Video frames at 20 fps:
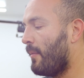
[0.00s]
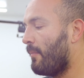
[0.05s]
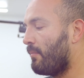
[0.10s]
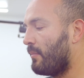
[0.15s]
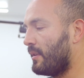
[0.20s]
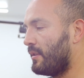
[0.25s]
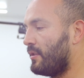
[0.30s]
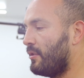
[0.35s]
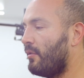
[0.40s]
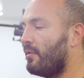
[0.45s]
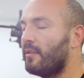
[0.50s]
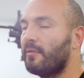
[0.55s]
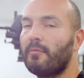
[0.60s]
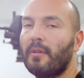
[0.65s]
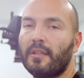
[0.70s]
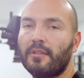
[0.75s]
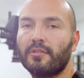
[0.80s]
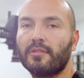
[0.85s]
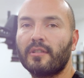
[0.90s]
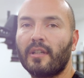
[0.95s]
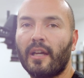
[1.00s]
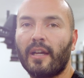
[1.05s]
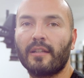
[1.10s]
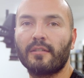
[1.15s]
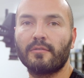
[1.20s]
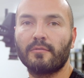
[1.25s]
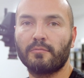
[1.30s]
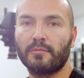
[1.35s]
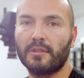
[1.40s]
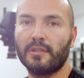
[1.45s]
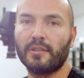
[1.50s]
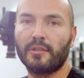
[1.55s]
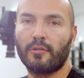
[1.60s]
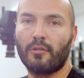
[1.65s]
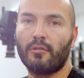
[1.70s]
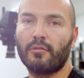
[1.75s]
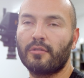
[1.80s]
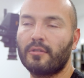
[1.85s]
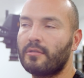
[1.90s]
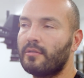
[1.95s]
but the only way to get really
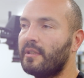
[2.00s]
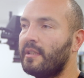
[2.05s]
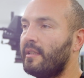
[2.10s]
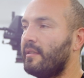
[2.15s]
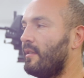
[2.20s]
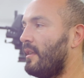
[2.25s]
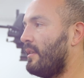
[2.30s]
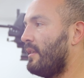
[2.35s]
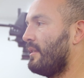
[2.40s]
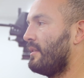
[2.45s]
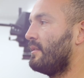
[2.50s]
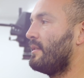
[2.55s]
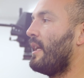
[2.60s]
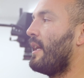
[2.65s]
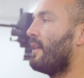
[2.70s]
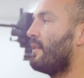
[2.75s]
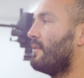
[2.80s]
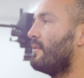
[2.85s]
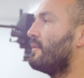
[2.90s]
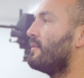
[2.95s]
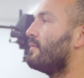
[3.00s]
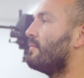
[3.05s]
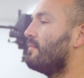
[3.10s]
concrete and exact